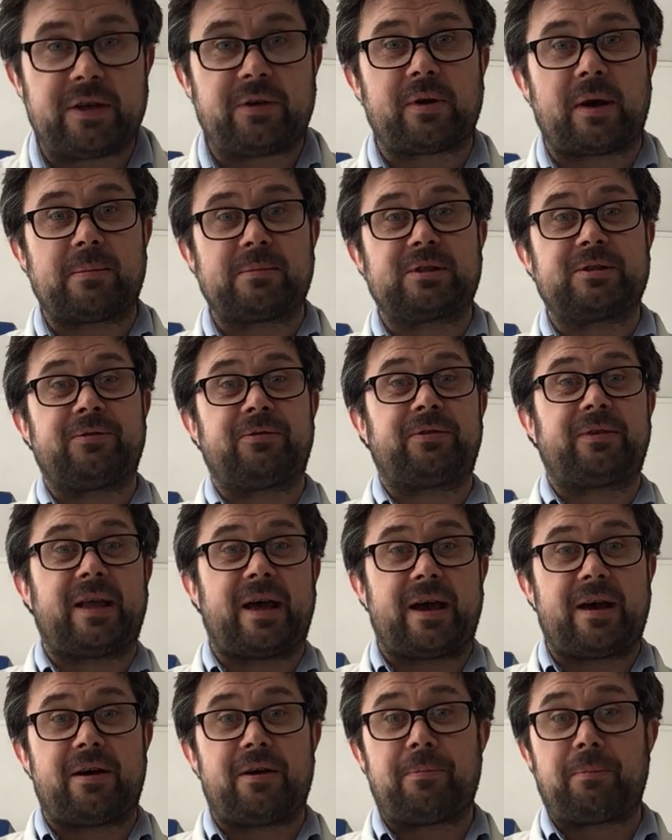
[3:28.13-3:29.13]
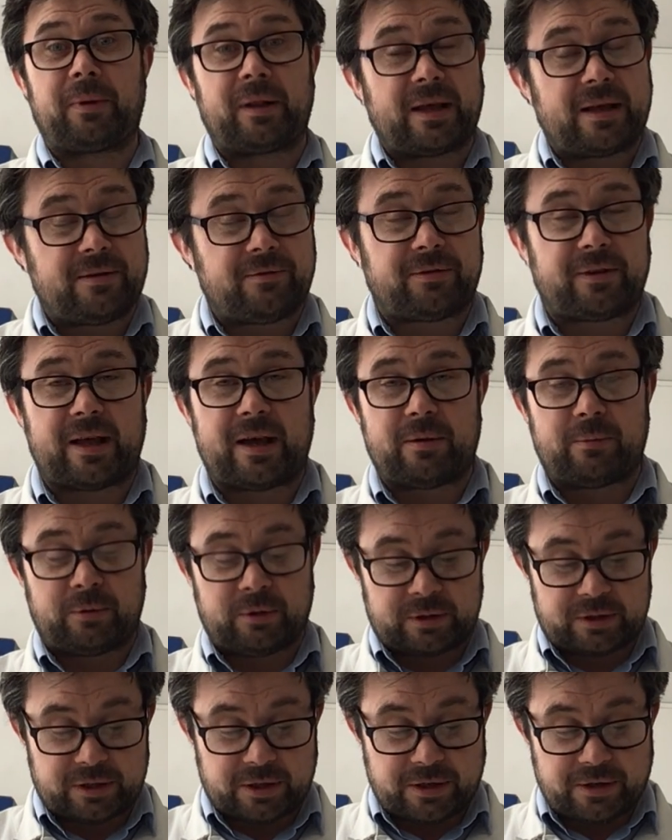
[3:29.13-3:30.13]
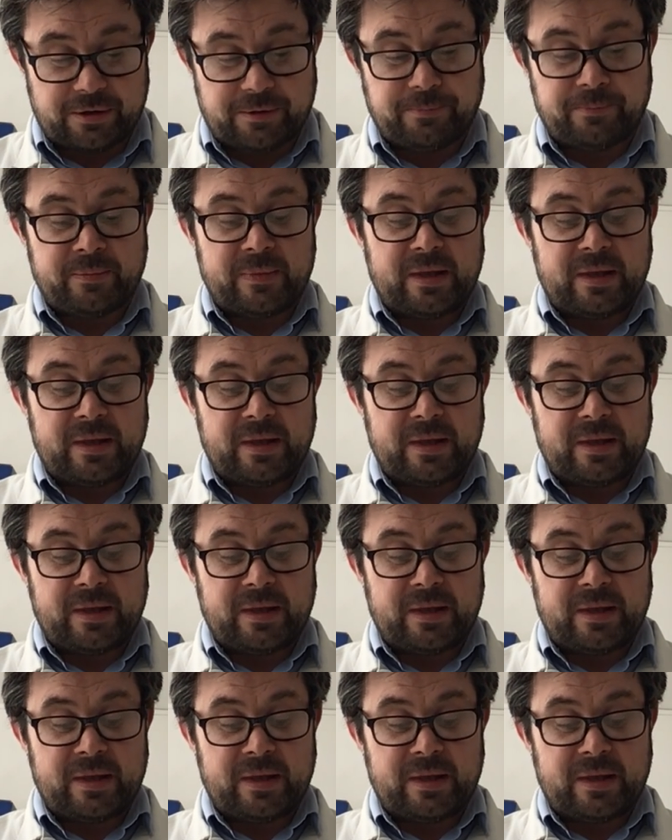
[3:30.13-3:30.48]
grams of flour, plain flour will do.